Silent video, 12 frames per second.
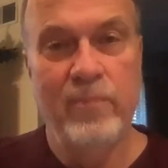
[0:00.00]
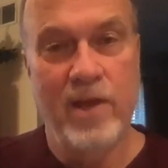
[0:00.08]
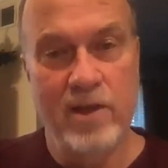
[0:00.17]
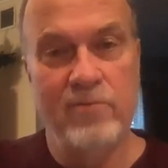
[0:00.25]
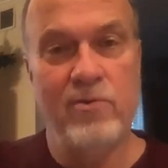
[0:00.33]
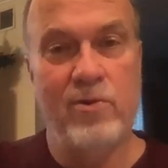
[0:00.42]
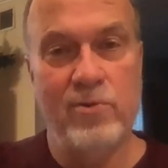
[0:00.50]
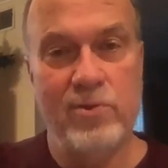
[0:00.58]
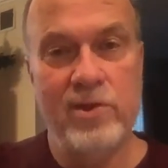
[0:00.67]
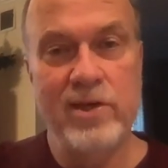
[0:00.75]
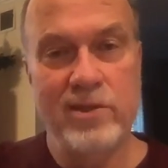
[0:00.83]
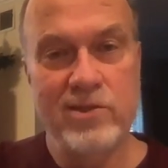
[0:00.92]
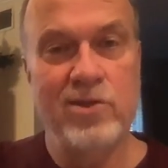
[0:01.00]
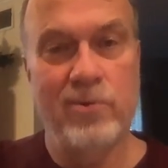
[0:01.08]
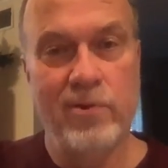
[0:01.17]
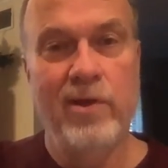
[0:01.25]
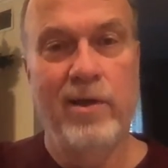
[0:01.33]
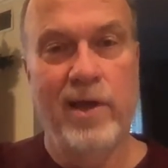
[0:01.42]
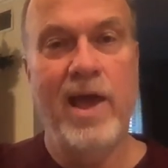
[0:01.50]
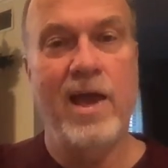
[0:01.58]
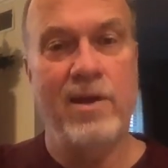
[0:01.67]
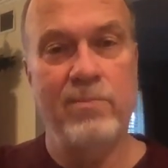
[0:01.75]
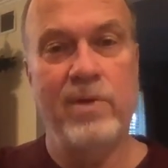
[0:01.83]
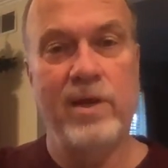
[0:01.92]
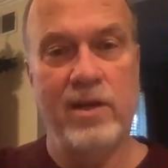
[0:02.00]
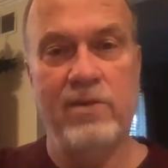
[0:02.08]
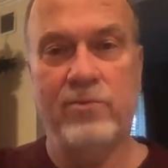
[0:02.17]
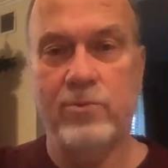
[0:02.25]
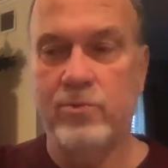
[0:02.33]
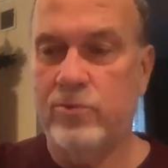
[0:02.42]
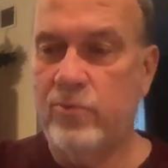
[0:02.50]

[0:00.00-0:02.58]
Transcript: And of all things, you know, Adam made love to his